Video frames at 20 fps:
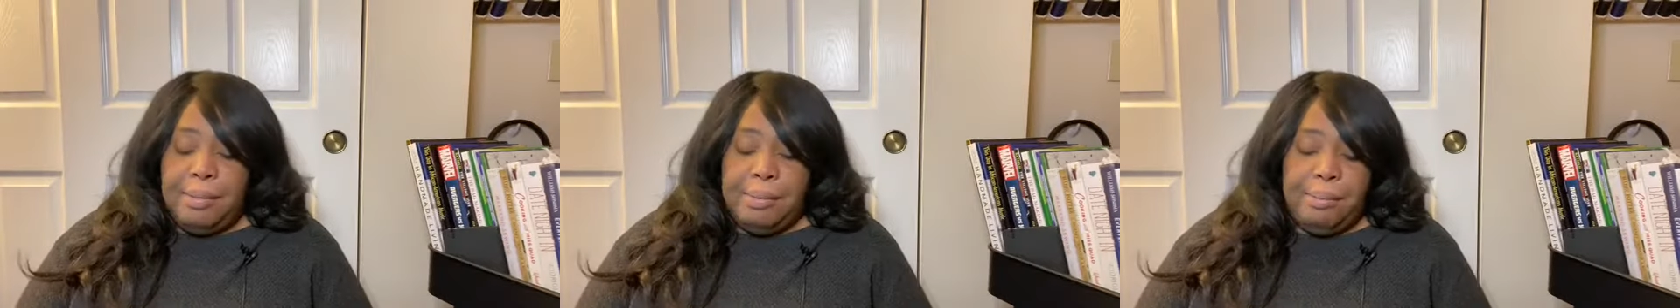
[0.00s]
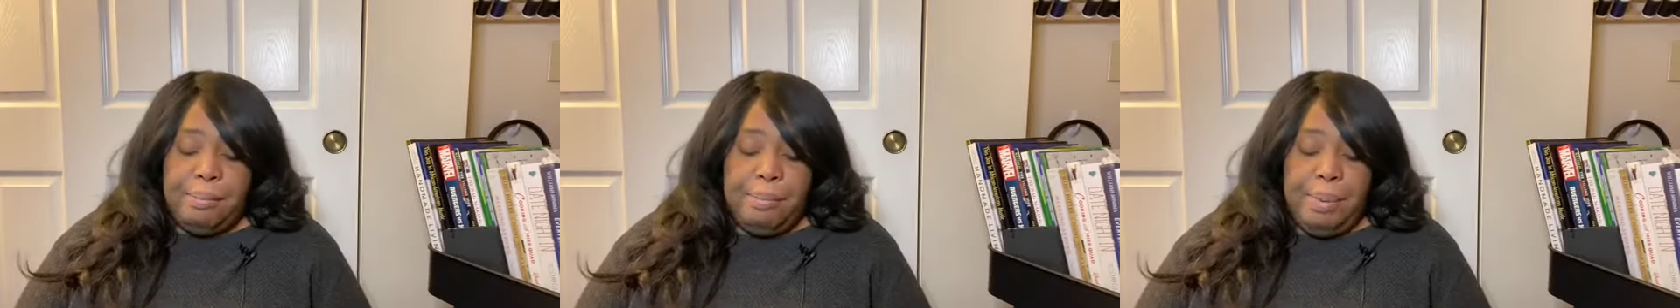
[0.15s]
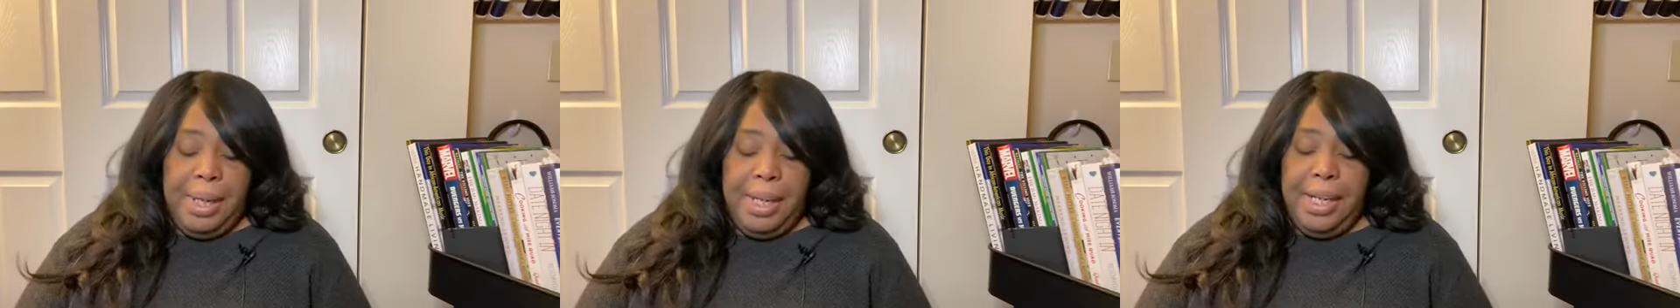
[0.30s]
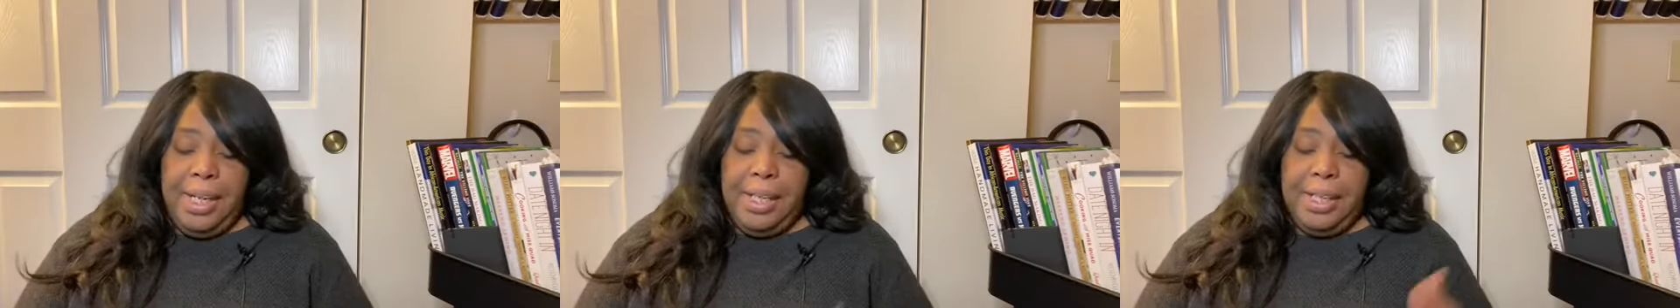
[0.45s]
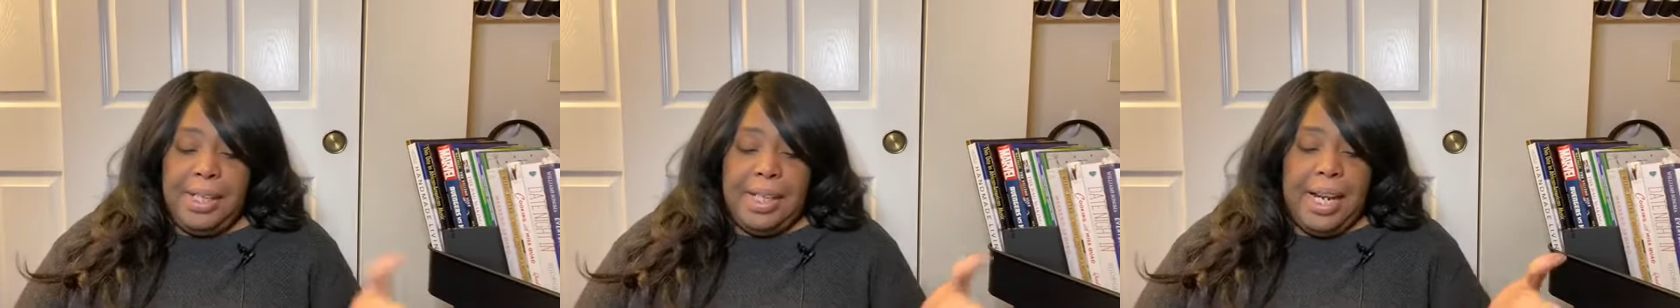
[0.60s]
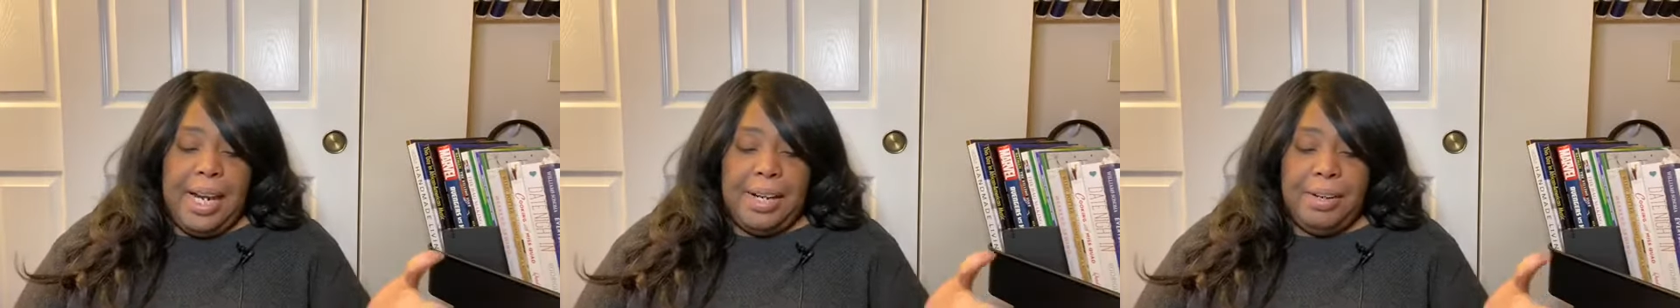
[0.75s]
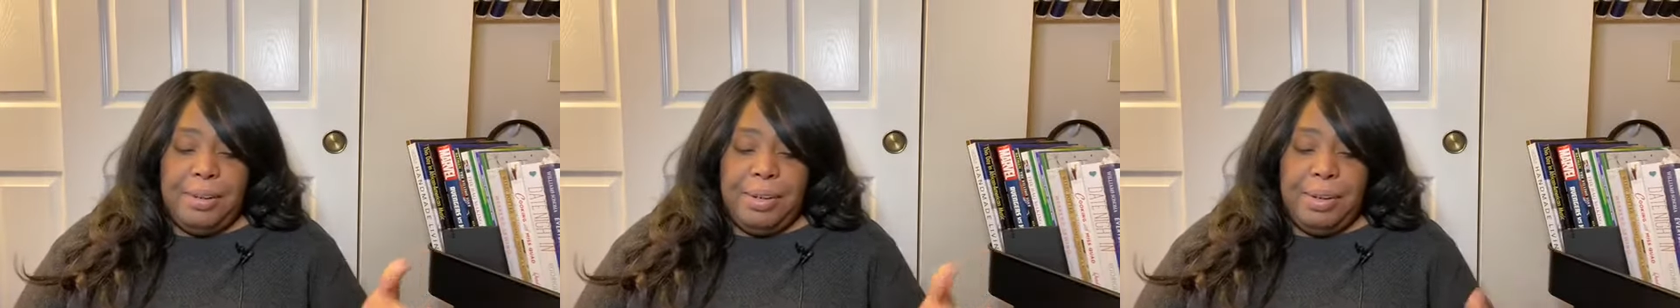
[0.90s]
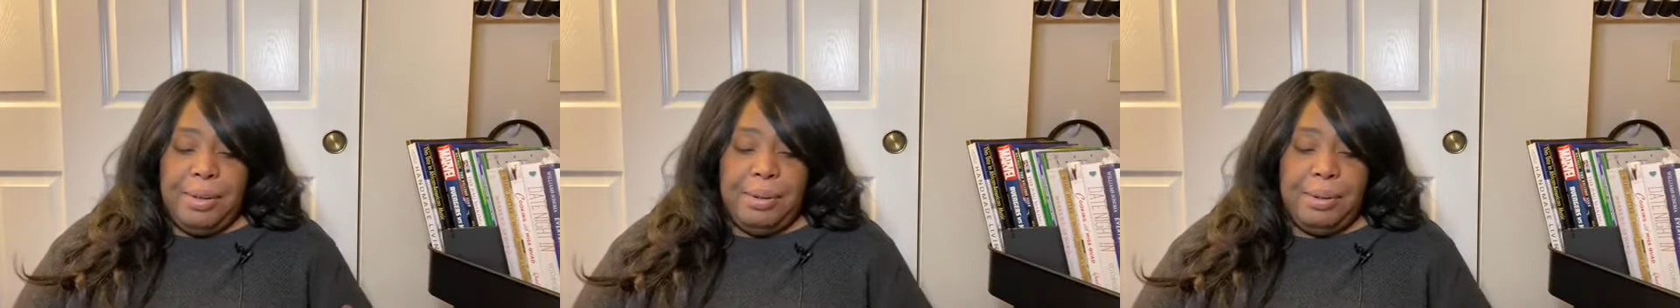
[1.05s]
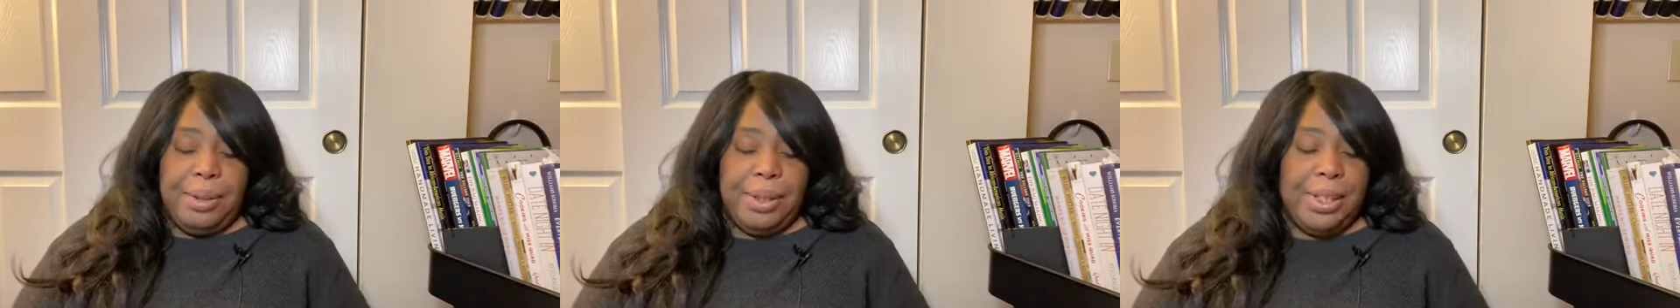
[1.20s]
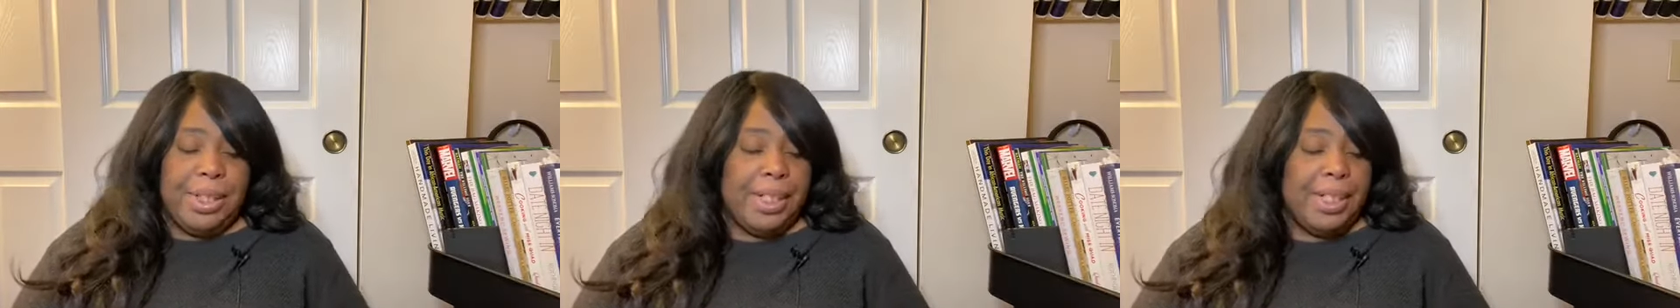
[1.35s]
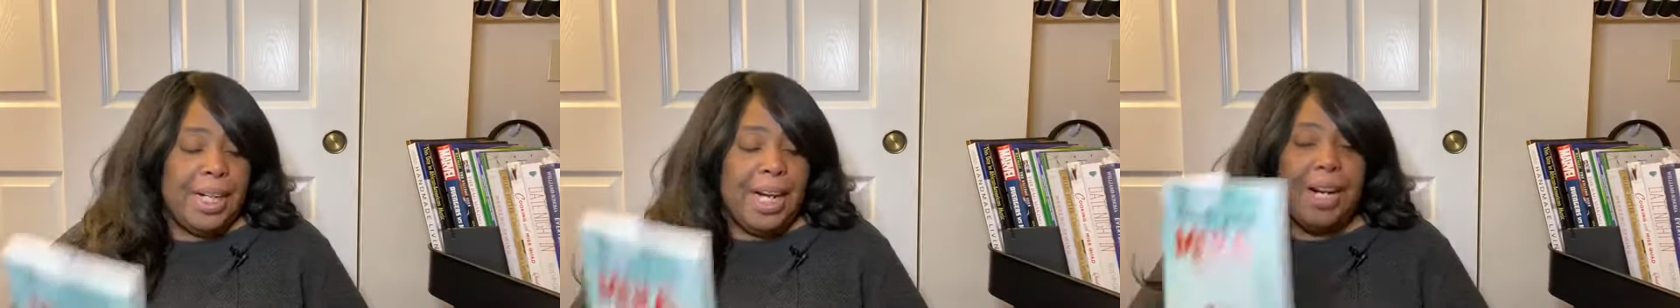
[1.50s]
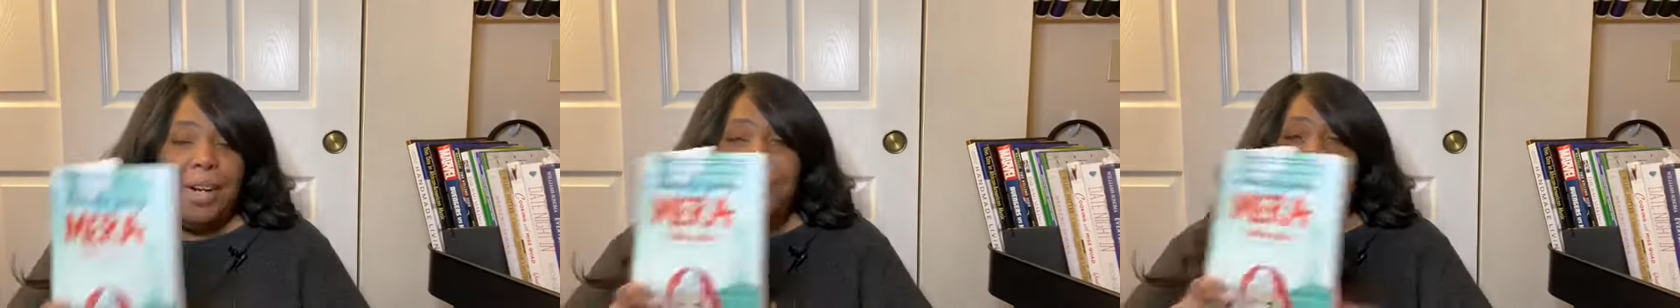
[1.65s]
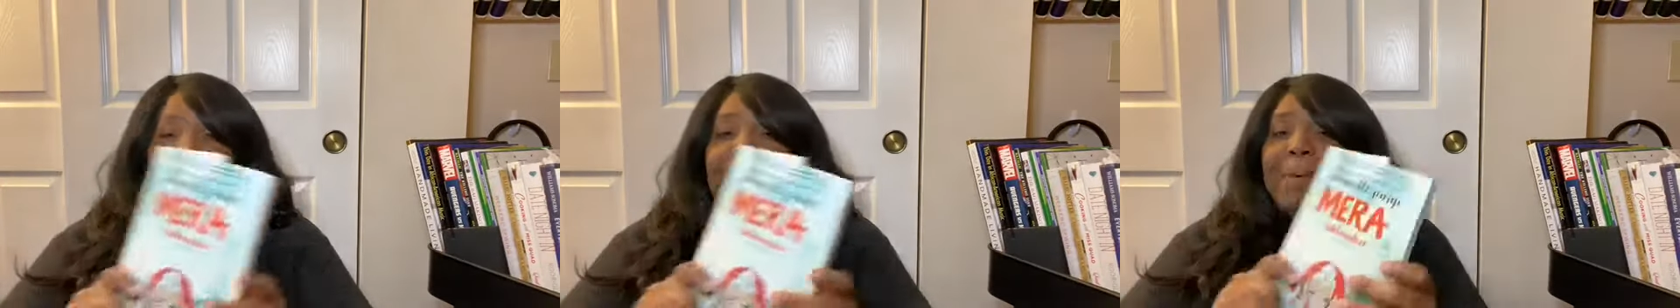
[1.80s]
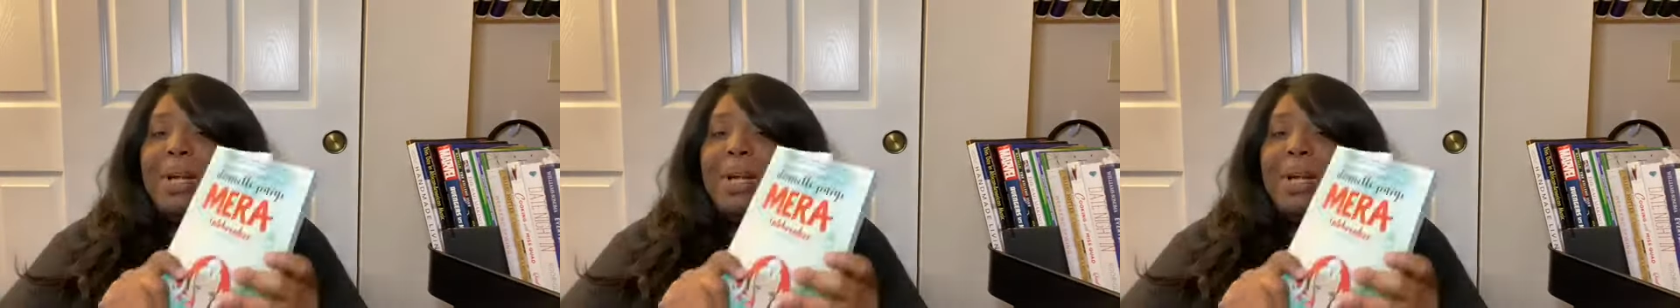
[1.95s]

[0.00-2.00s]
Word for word: being i don't know i don't know